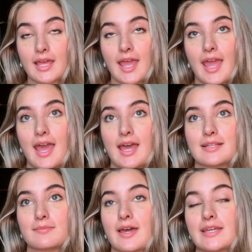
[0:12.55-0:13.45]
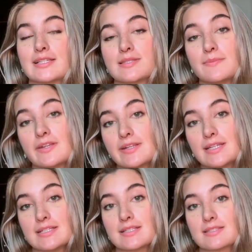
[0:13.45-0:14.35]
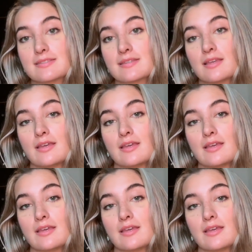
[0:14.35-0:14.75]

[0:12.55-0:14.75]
and my experience,